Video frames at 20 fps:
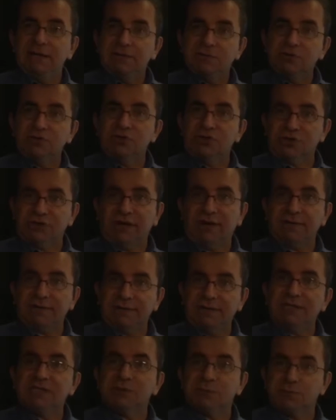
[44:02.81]
to start
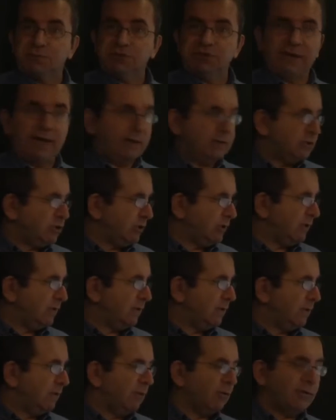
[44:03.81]
this production.
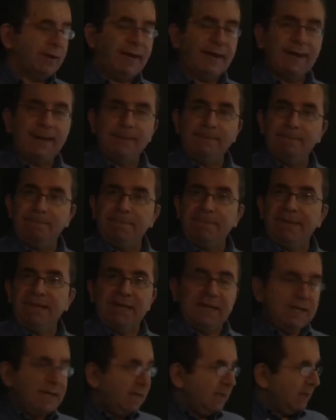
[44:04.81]
Okay,
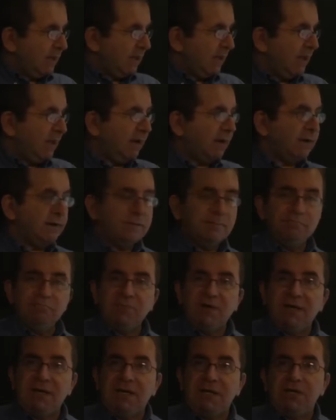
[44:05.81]
here
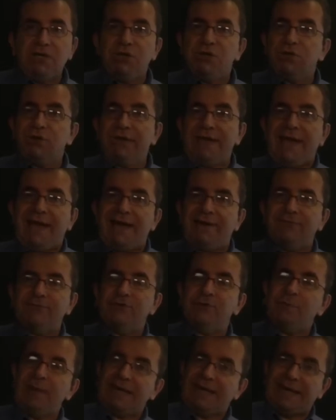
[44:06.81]
you don't have
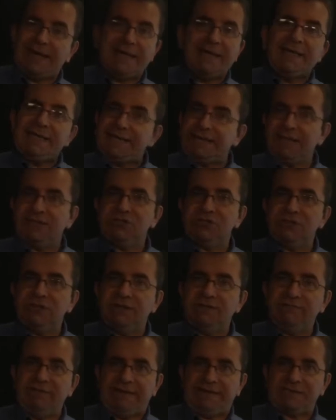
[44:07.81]
to make any initial
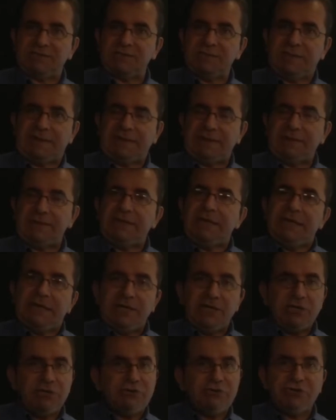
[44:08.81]
investment.
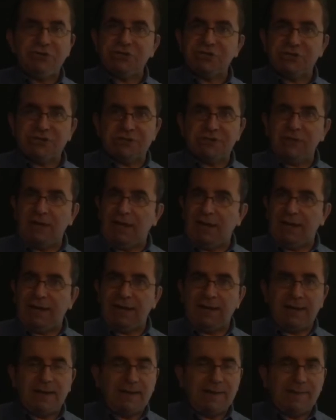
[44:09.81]
You just
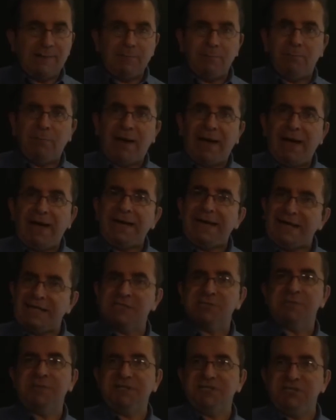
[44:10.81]
buy
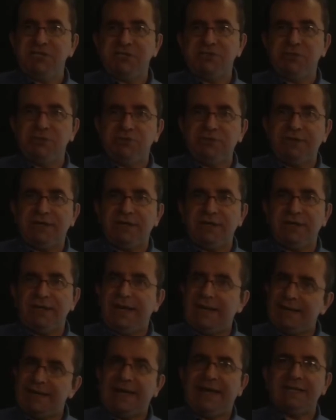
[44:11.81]
as much as you need,
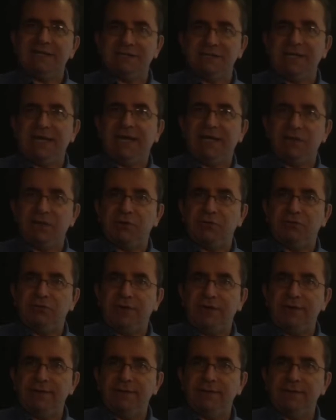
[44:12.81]
and that's the end of
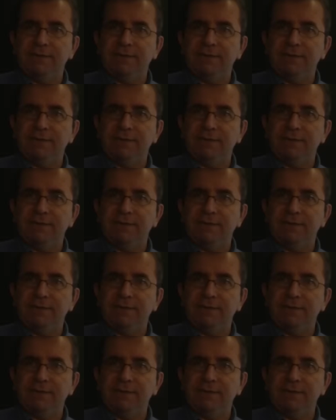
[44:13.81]
it.